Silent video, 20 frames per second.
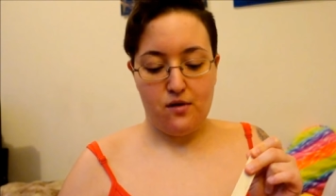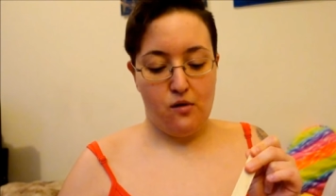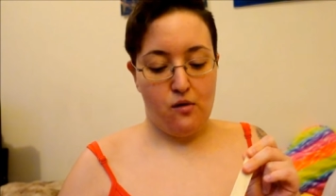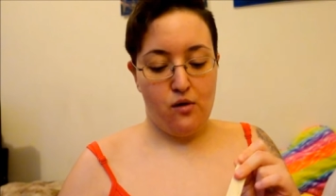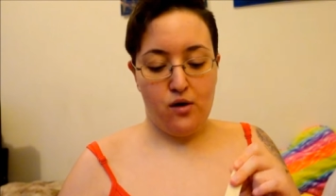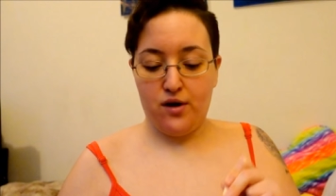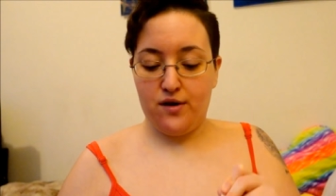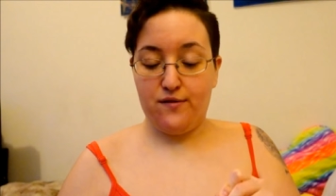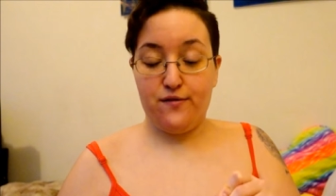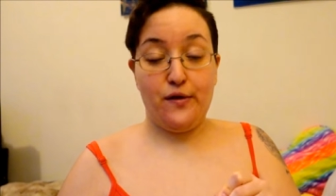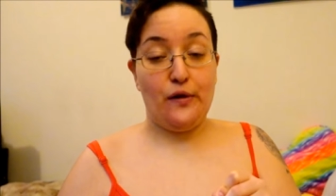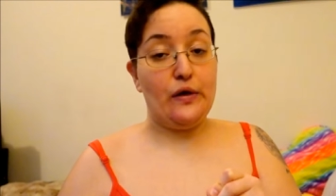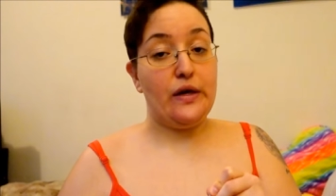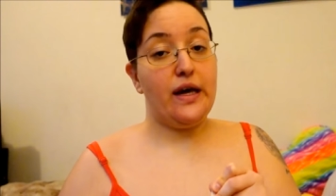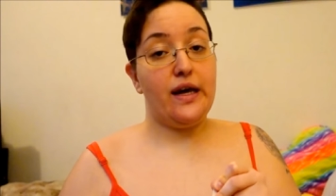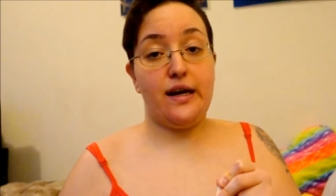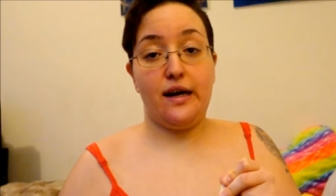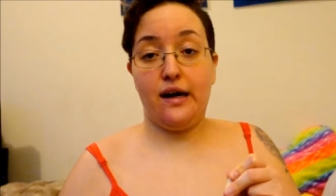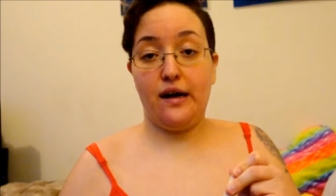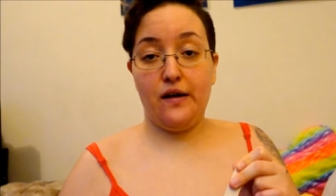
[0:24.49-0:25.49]
or if you
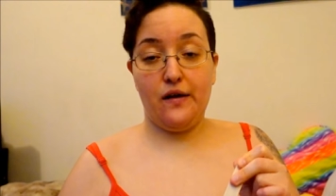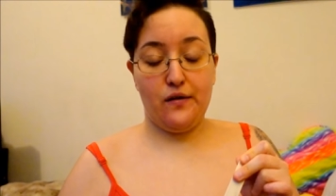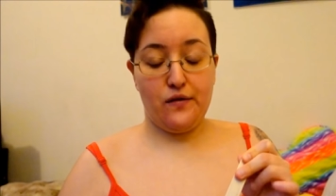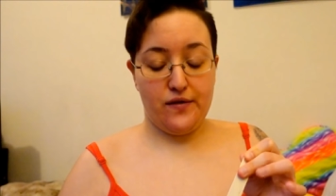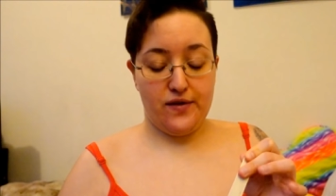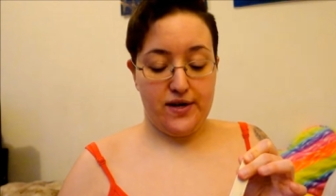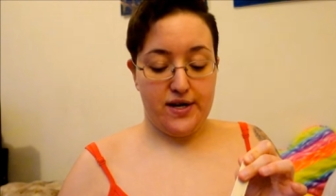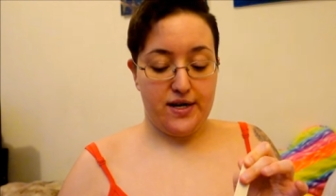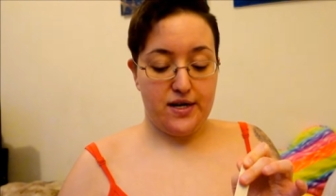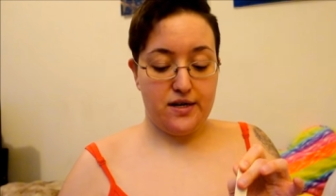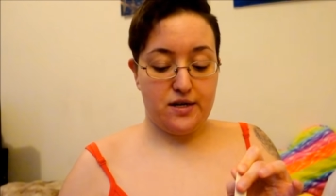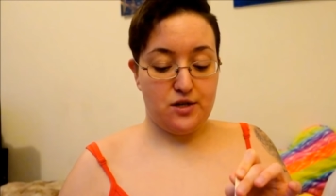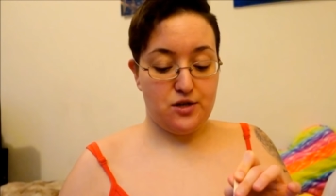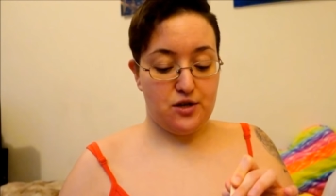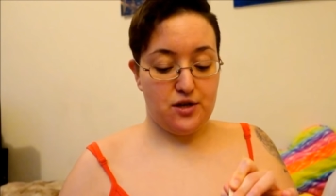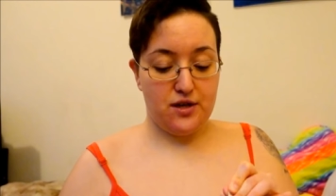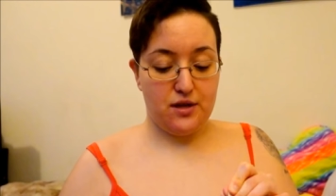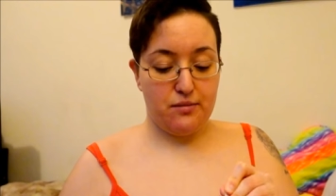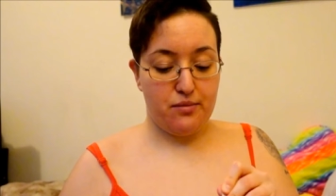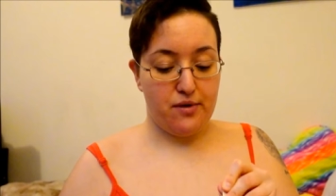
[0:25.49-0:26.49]
get hungry
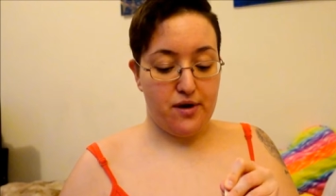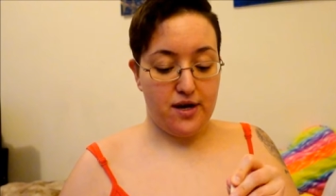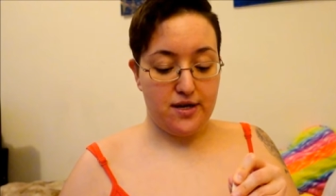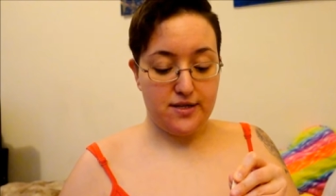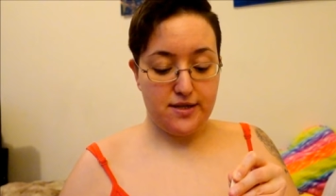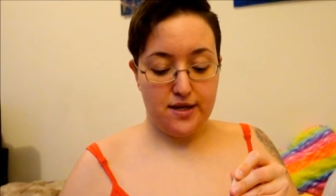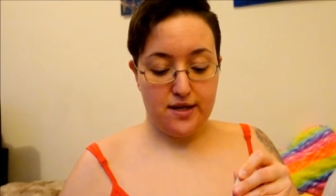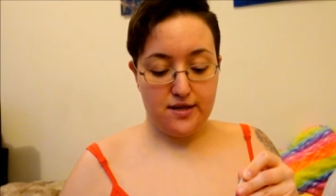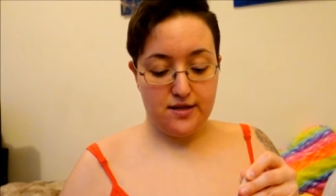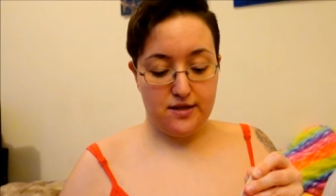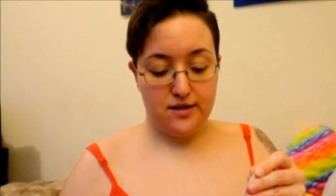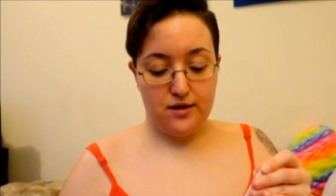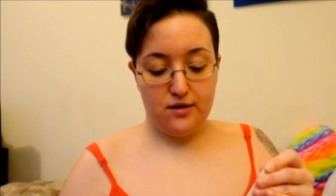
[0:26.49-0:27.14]
during the process,